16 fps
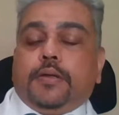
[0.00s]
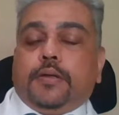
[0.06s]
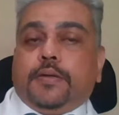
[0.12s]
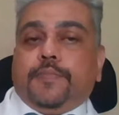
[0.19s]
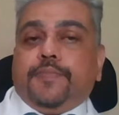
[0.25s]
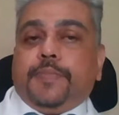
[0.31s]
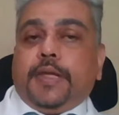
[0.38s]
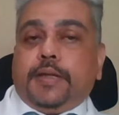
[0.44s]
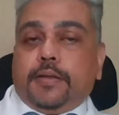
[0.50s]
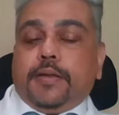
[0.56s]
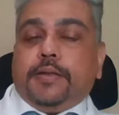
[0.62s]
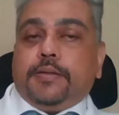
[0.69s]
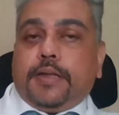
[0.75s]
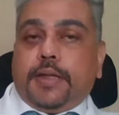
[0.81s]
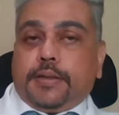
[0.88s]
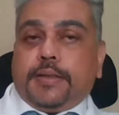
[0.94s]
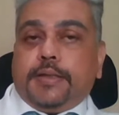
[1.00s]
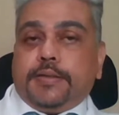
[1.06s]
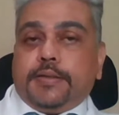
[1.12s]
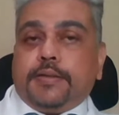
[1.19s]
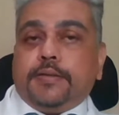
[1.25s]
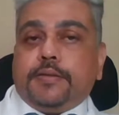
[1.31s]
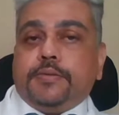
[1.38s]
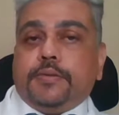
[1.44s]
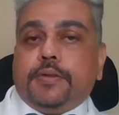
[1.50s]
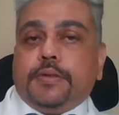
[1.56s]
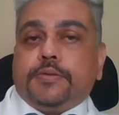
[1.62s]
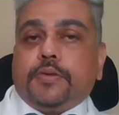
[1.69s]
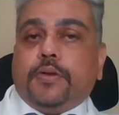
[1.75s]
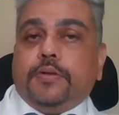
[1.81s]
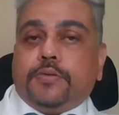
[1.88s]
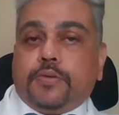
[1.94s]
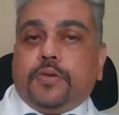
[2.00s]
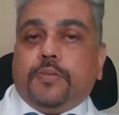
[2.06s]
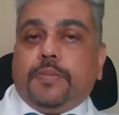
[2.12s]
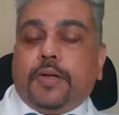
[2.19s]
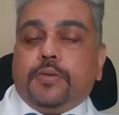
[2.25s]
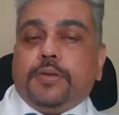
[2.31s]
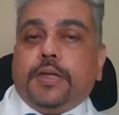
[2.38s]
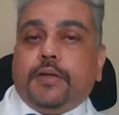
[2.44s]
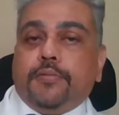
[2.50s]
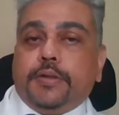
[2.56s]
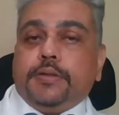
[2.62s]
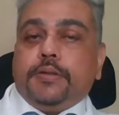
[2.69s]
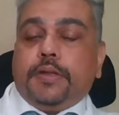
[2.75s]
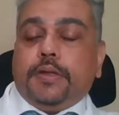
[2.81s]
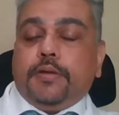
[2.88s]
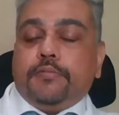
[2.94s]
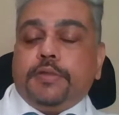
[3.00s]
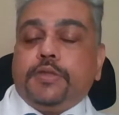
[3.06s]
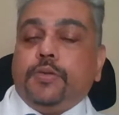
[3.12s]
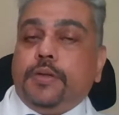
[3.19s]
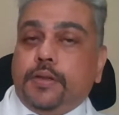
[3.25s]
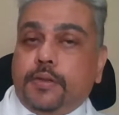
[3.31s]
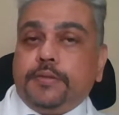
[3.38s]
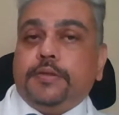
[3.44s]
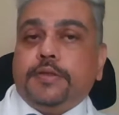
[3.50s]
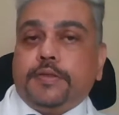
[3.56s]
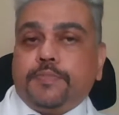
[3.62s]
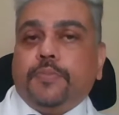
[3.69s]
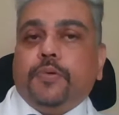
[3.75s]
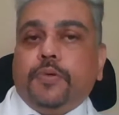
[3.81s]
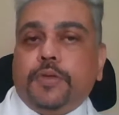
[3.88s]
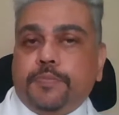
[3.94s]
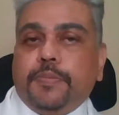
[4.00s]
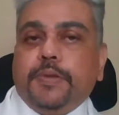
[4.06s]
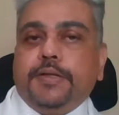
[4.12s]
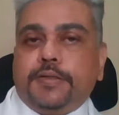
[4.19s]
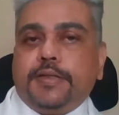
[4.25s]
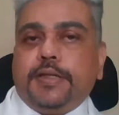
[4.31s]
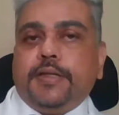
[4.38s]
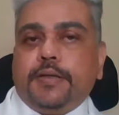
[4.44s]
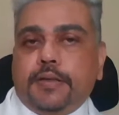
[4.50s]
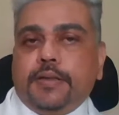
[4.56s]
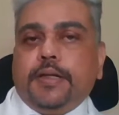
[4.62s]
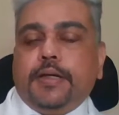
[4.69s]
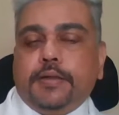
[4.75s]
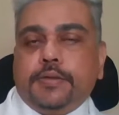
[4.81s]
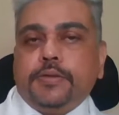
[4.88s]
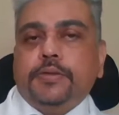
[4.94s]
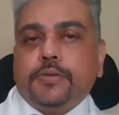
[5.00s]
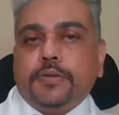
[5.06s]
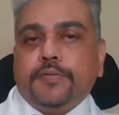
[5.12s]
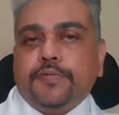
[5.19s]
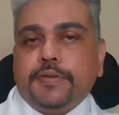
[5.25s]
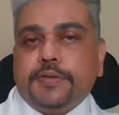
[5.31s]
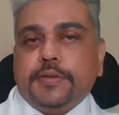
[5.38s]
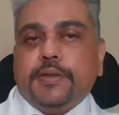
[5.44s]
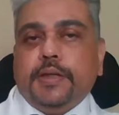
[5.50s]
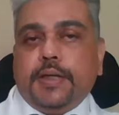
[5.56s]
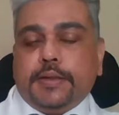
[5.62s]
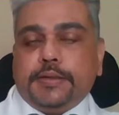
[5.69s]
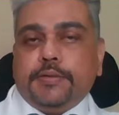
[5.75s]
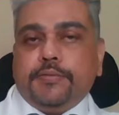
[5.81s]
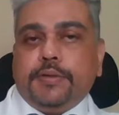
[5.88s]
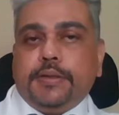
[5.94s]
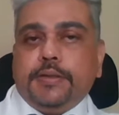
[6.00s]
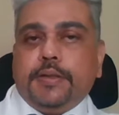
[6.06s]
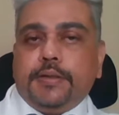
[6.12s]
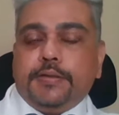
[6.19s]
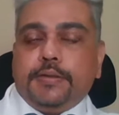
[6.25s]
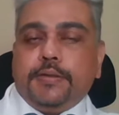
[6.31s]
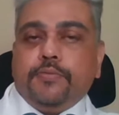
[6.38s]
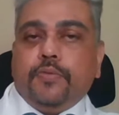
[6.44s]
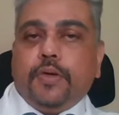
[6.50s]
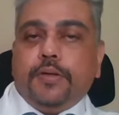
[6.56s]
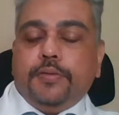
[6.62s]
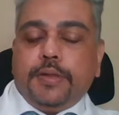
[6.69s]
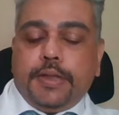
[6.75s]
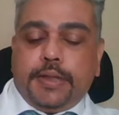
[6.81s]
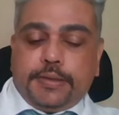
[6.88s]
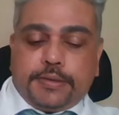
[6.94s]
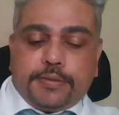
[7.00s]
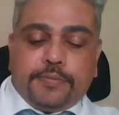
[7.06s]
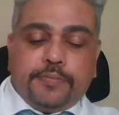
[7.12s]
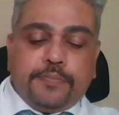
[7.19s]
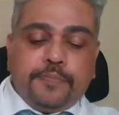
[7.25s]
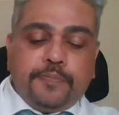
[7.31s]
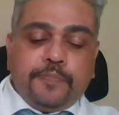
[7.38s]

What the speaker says: then in that case, it's also about having to learn the sport per se in addition to the physical activity that is involved in it.